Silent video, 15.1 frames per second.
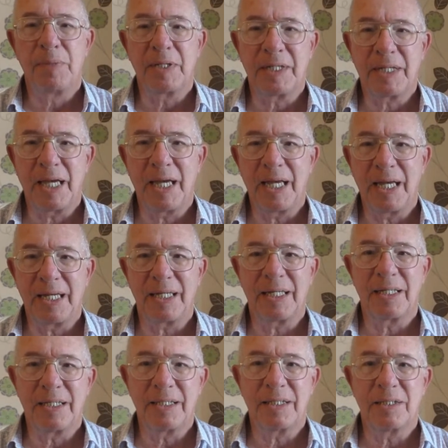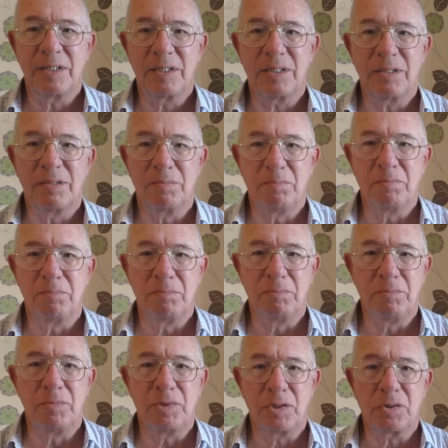be getting
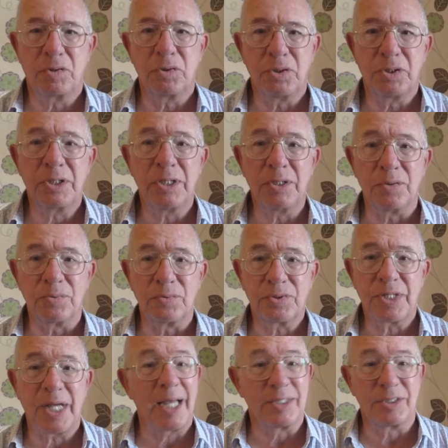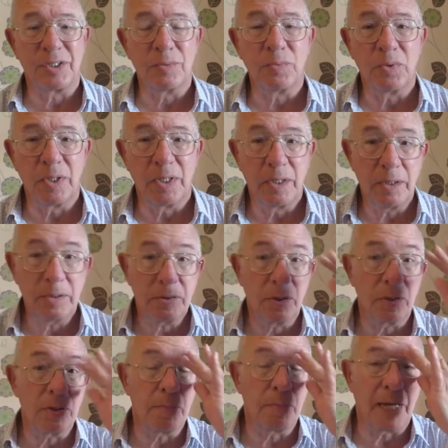the good deals, as it were,
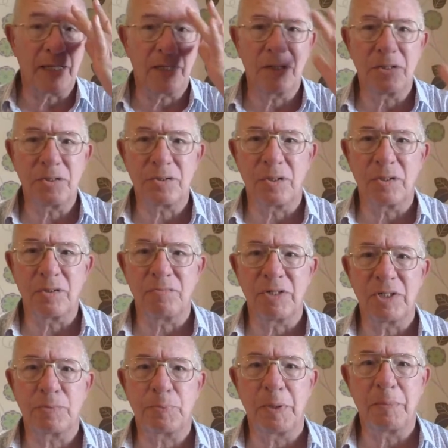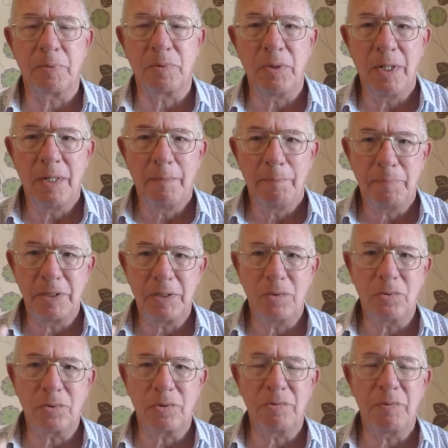not the bankers, not the rich people, but the
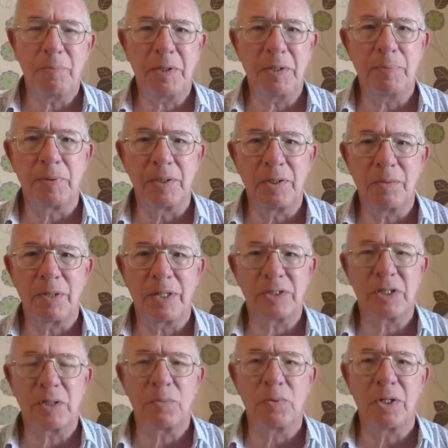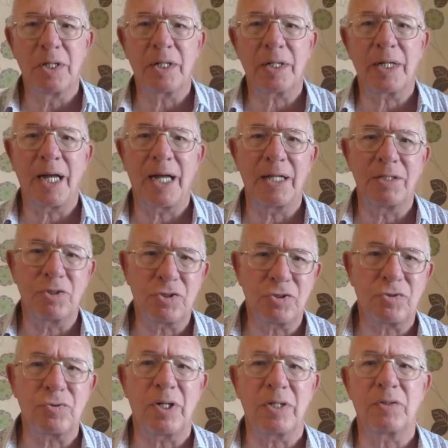ordinary people who actually work and
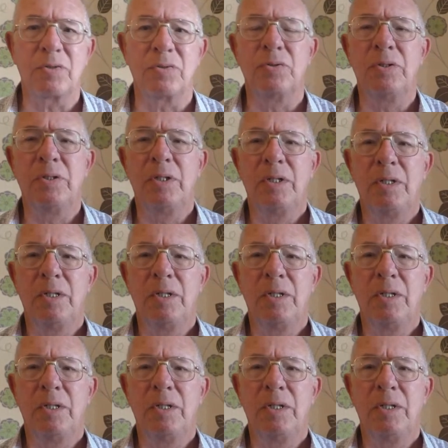struggle